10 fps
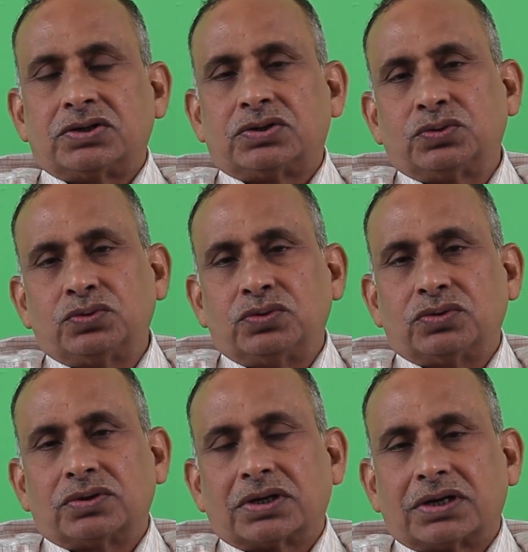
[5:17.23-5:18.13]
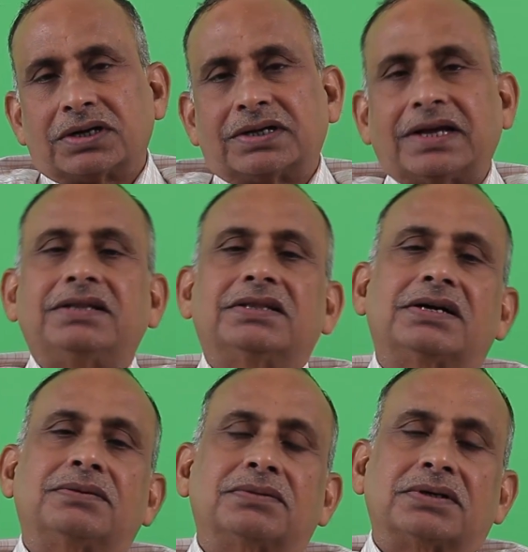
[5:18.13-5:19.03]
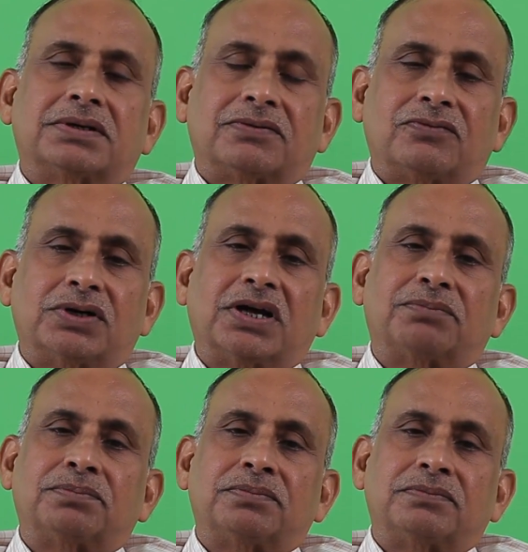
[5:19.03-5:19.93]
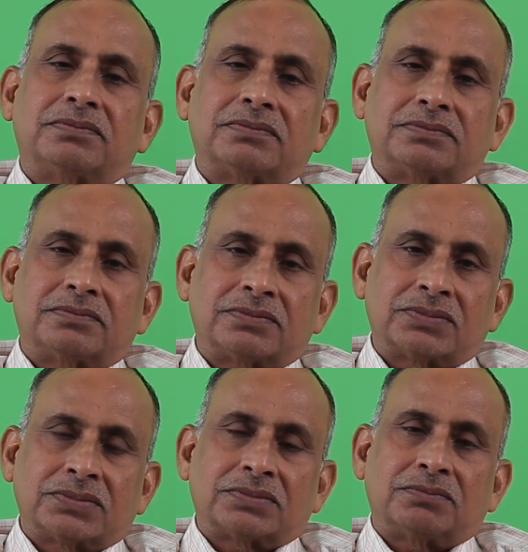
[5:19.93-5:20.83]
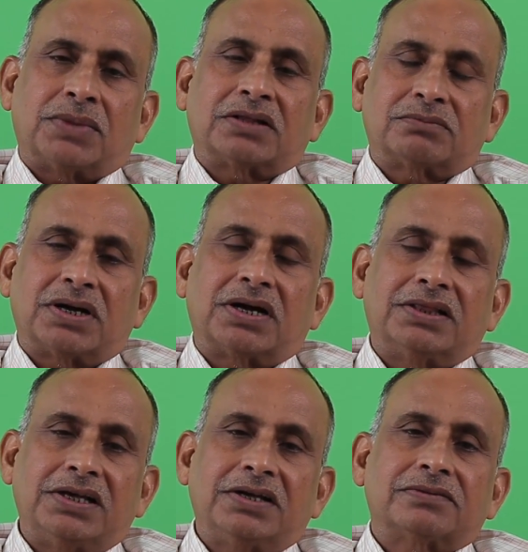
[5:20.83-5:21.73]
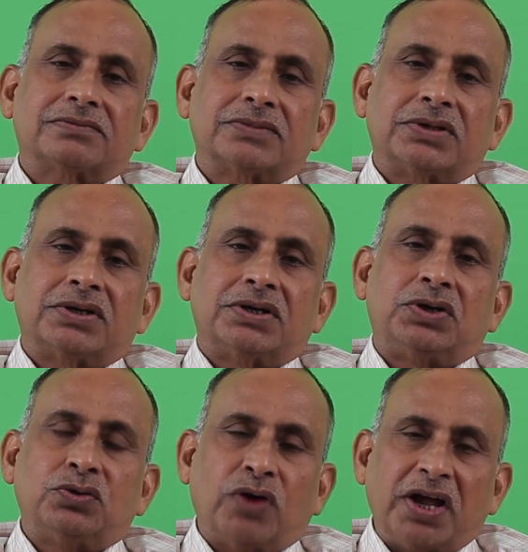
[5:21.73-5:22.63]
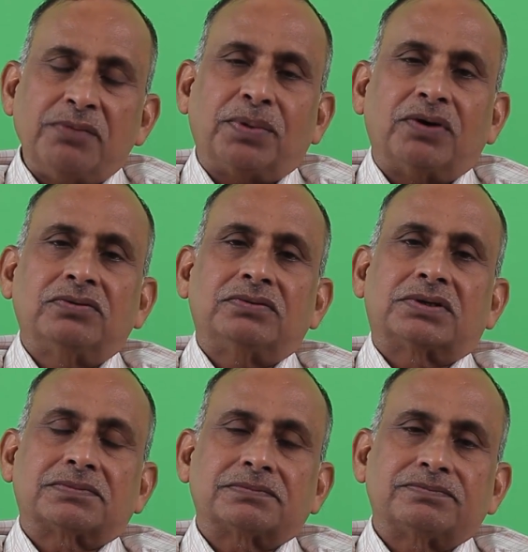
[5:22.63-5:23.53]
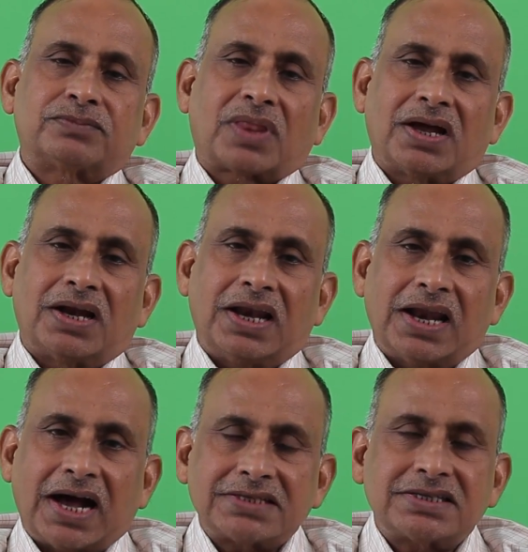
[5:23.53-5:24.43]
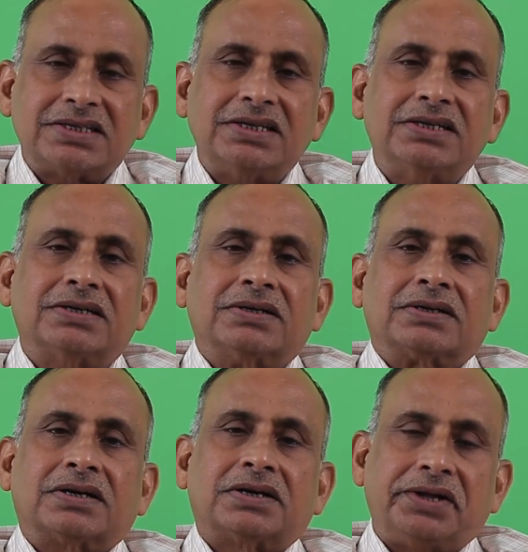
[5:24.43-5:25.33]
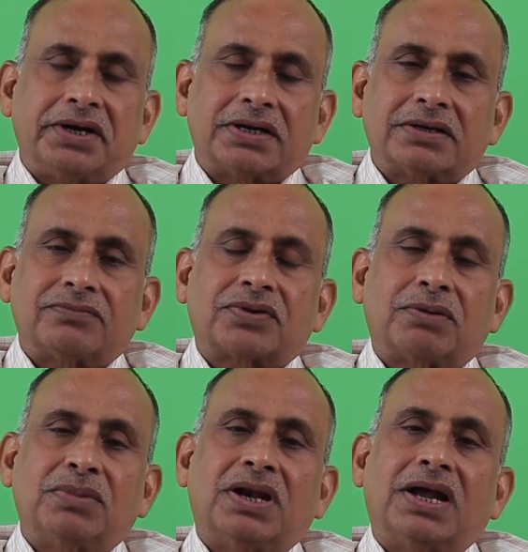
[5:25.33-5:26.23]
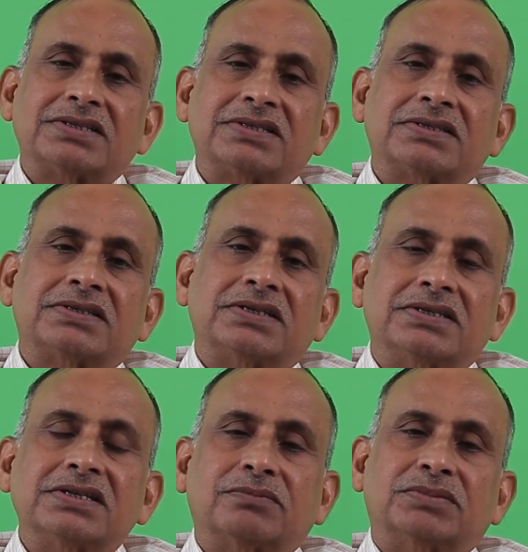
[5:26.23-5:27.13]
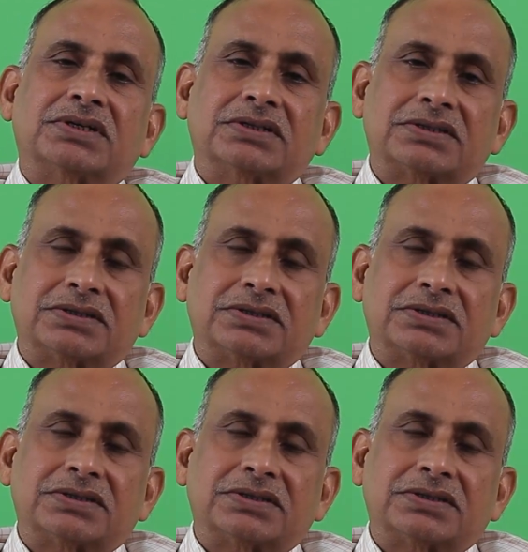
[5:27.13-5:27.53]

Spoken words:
to tell in the word of Mahatma Gandhi, to wipe out last tier from last citizen of the country.